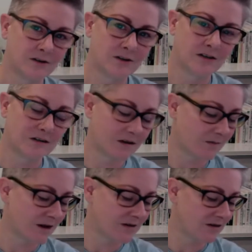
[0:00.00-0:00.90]
Just
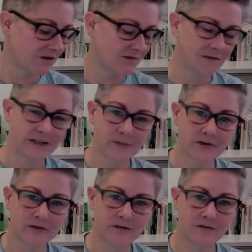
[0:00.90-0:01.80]
click message on
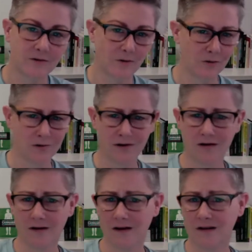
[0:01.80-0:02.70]
Facebook
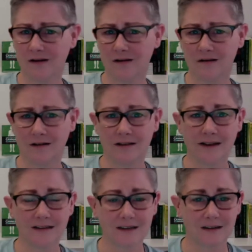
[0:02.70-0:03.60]
or uh, on
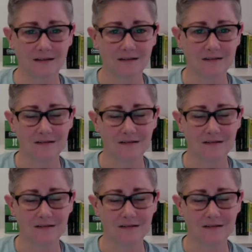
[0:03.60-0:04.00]
LinkedIn